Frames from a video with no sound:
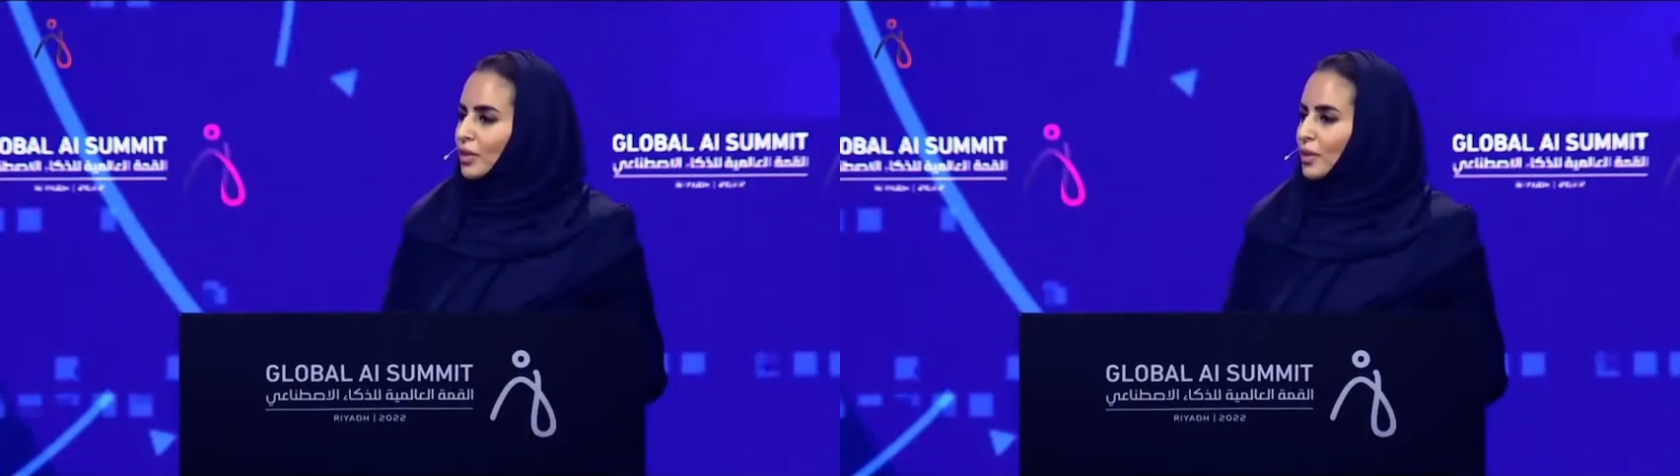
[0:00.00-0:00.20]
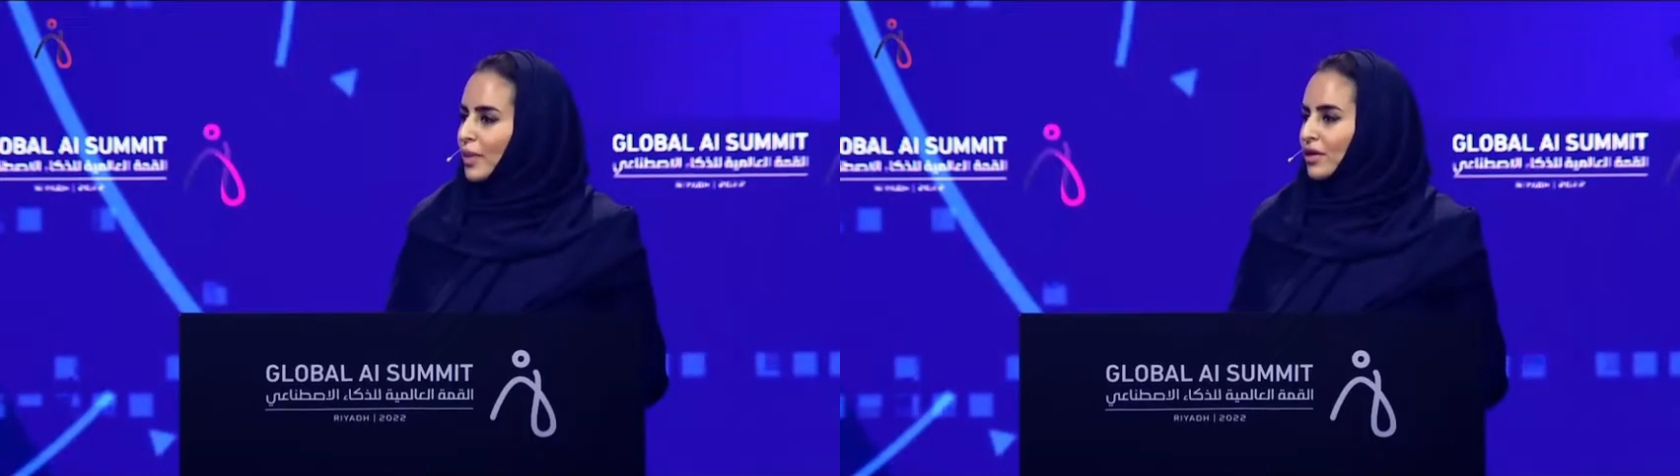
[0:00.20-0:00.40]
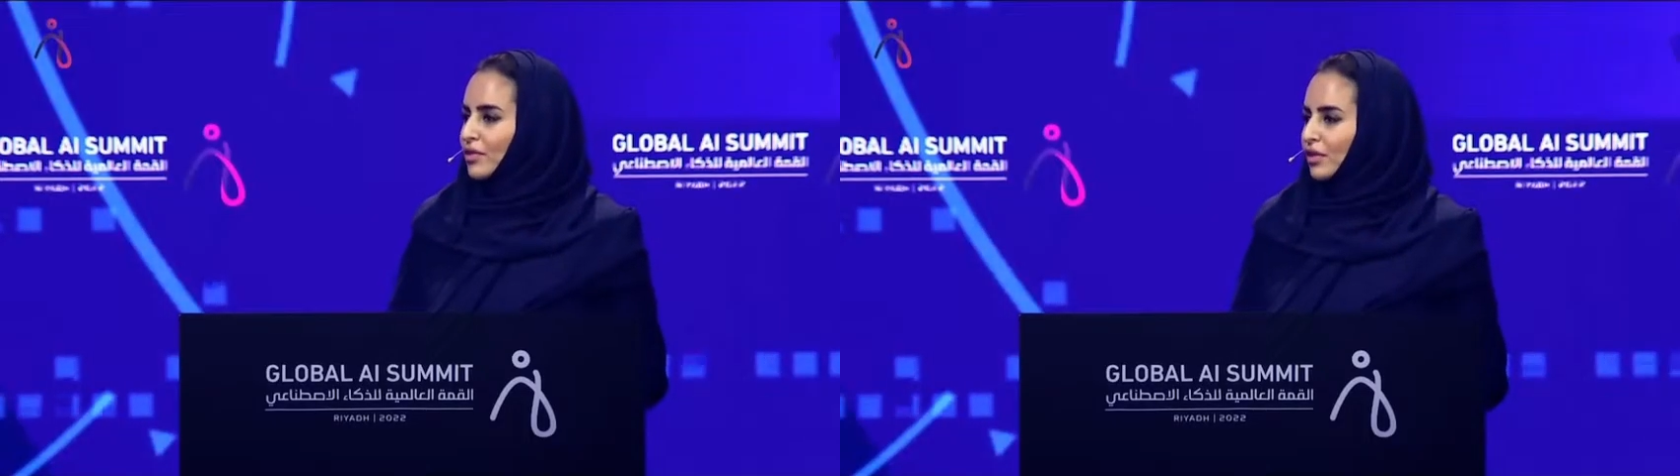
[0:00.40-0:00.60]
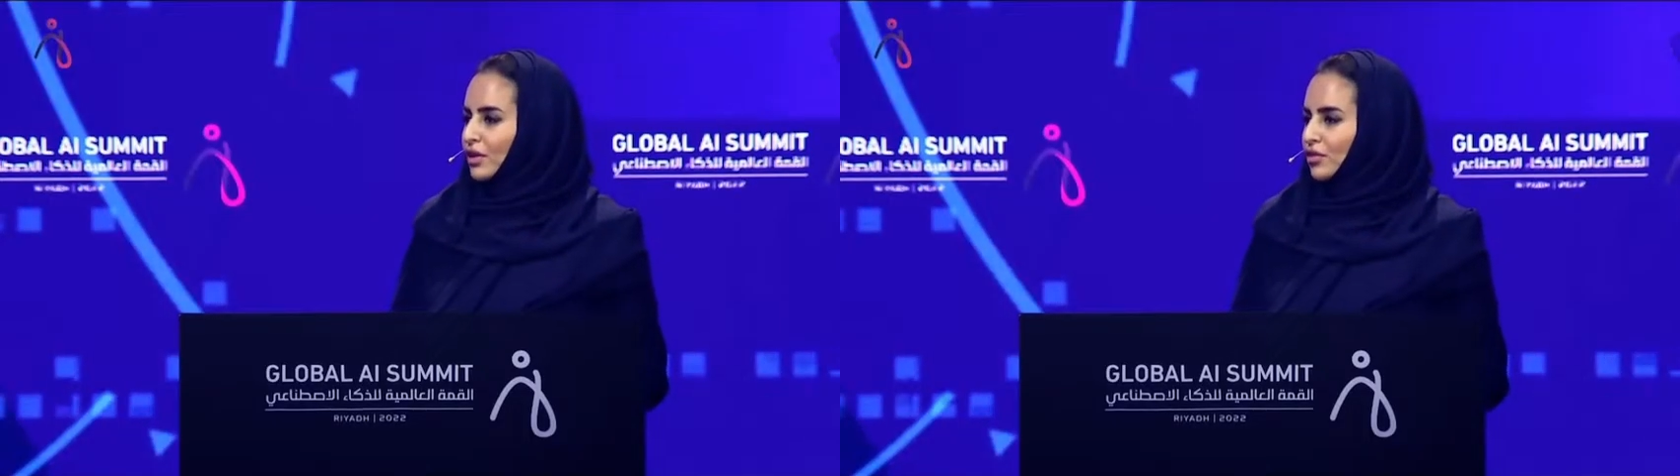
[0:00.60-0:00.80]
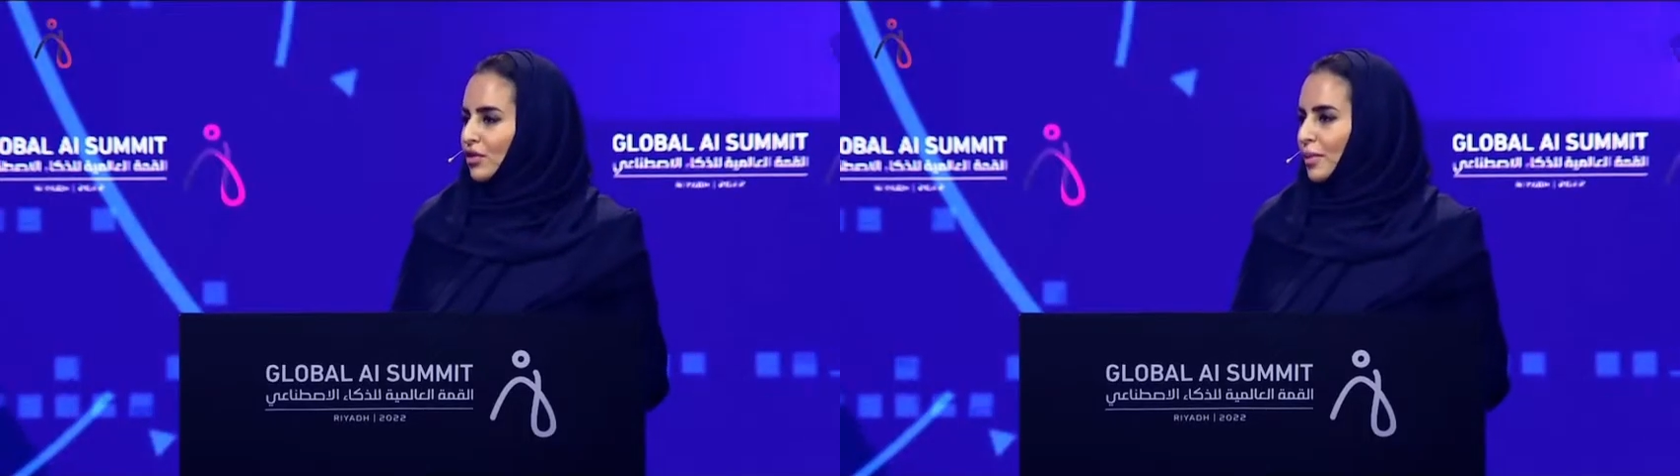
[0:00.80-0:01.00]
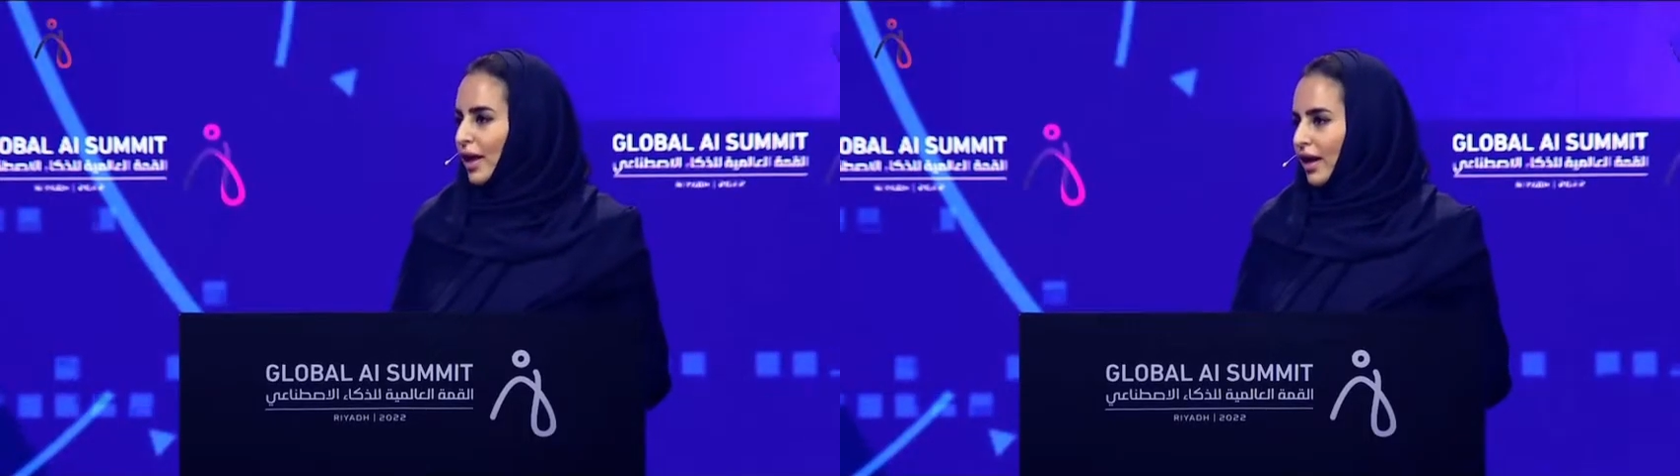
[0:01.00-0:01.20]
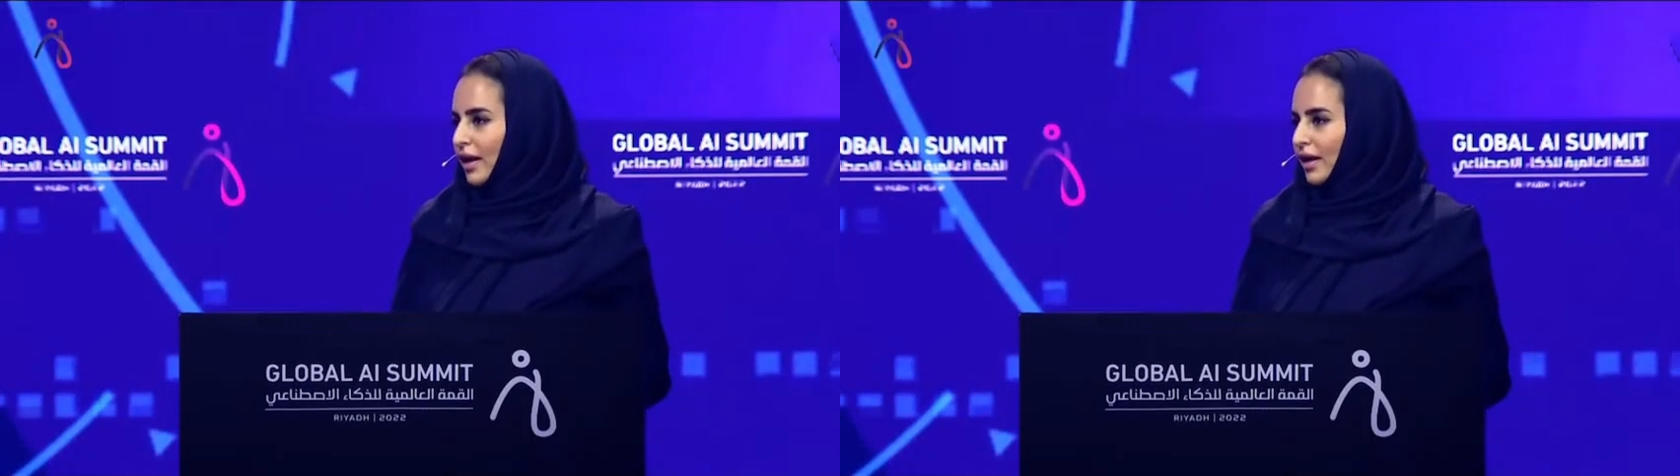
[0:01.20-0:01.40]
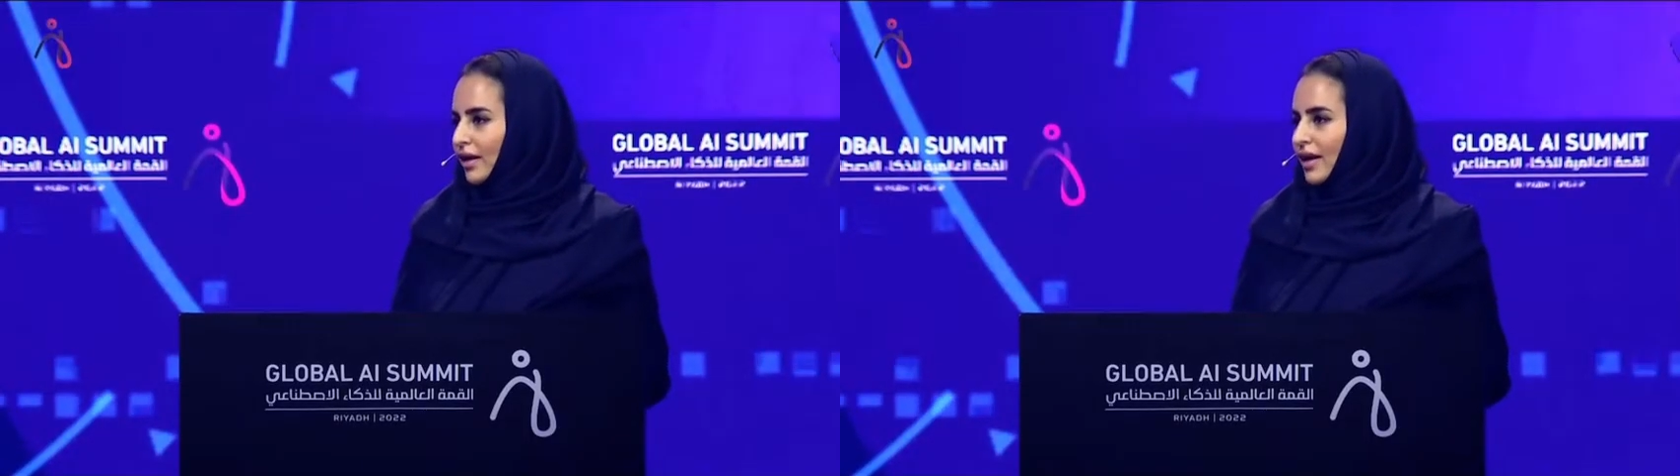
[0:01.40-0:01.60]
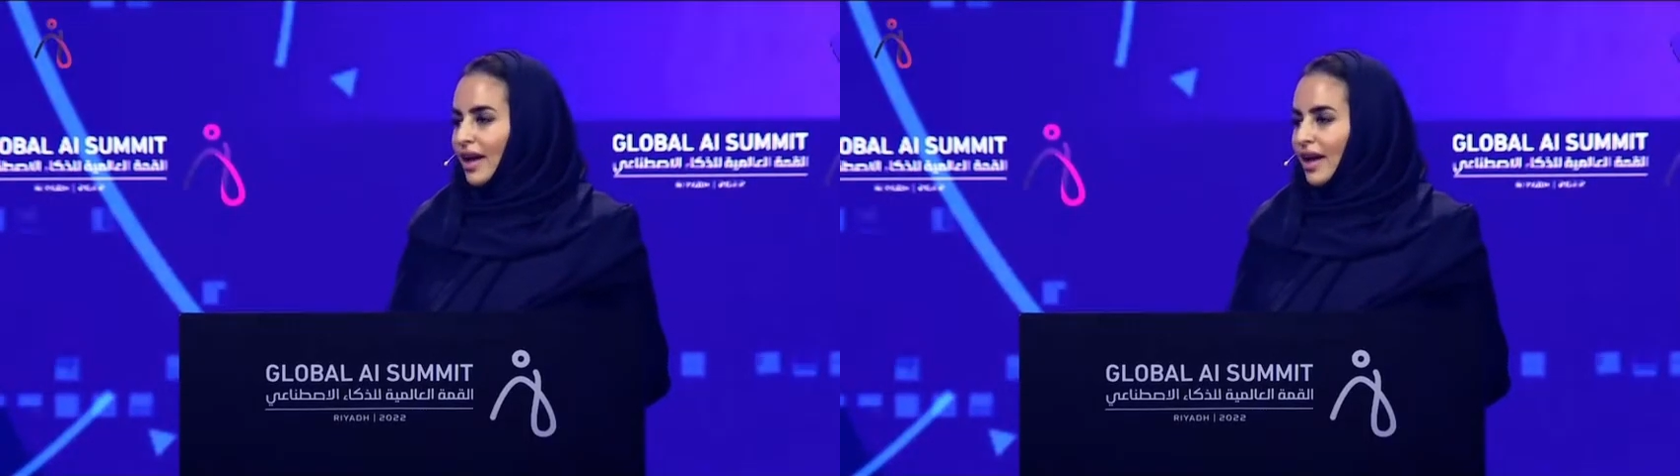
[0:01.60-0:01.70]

benefit from AI.